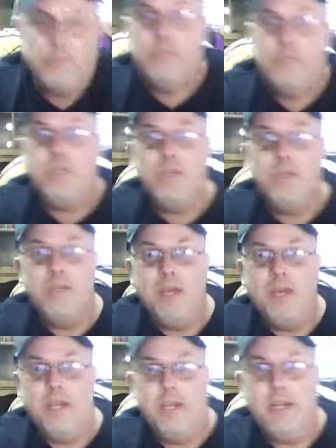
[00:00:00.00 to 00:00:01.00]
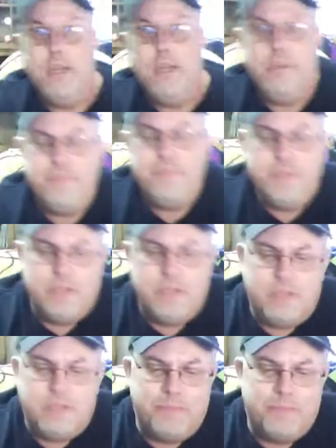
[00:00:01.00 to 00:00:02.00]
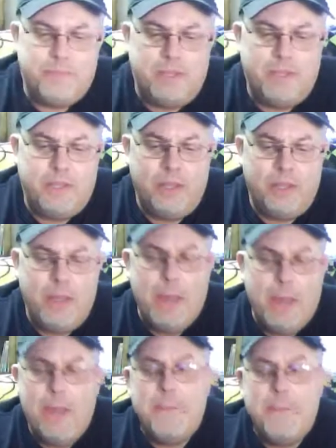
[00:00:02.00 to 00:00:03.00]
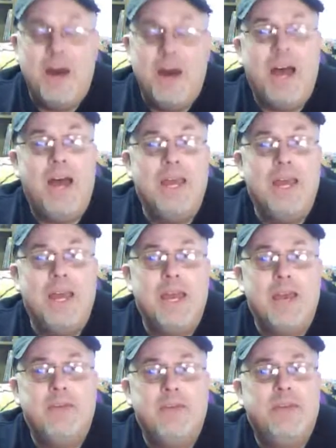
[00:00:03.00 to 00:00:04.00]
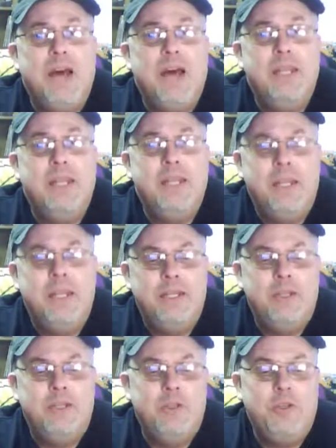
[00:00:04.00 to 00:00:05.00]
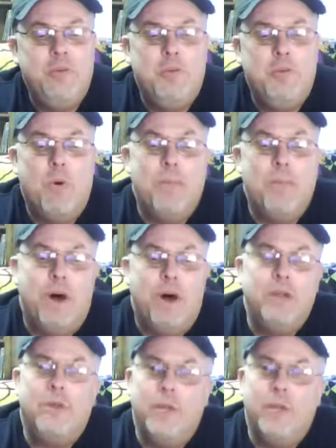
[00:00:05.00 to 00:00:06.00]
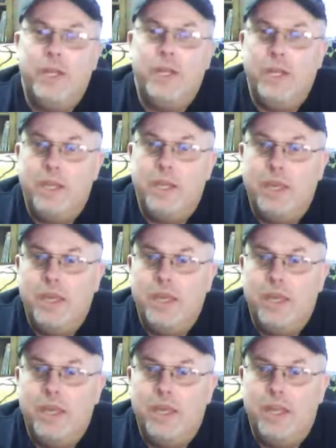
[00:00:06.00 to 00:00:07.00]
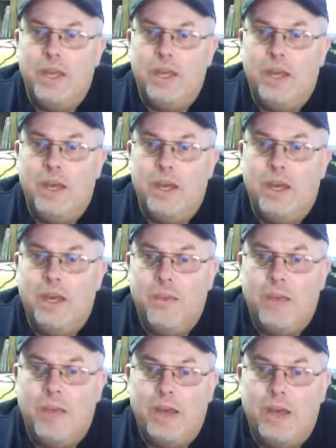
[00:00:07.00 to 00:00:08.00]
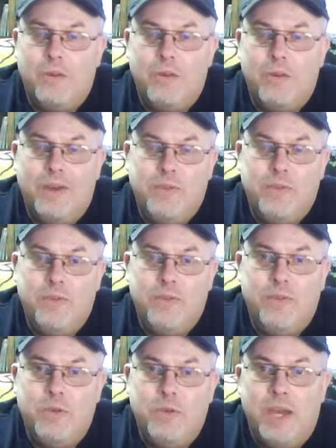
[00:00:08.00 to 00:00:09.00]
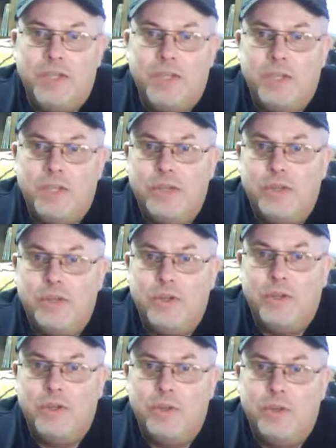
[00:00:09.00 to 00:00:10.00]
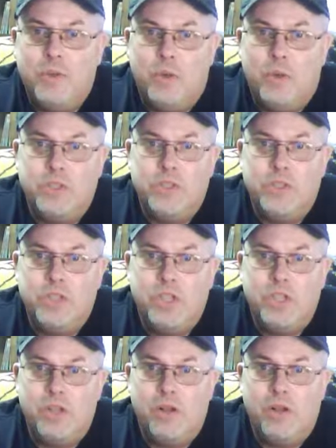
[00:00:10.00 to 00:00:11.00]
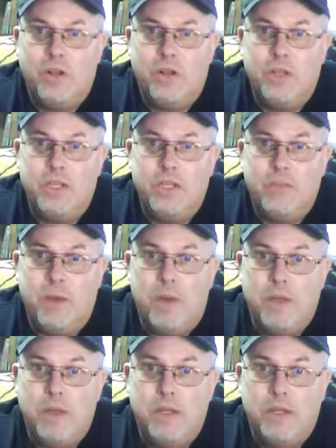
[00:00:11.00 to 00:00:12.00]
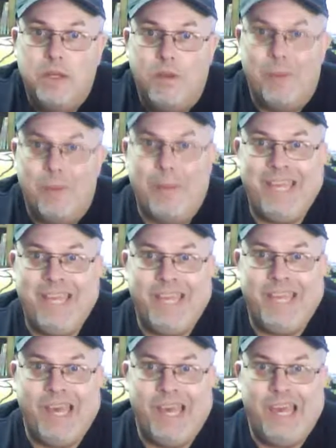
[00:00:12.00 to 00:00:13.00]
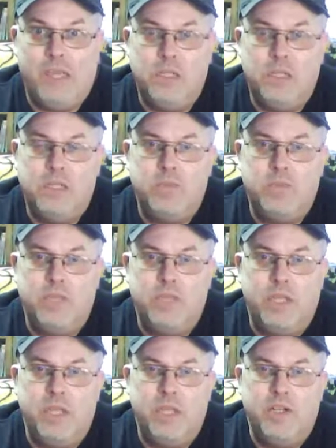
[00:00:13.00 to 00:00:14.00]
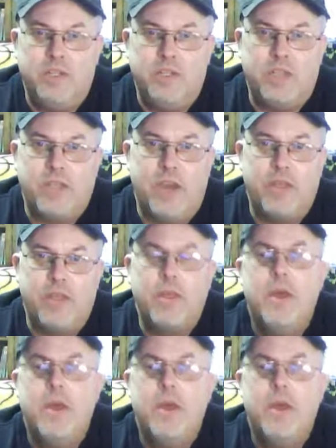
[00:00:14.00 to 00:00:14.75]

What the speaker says: Excuse me, I gotta go, kind of thing. But I have gotten into more manga reading, and I don't know how many of you guys out there that watch this channel are into manga, or manga, as we say here in the South.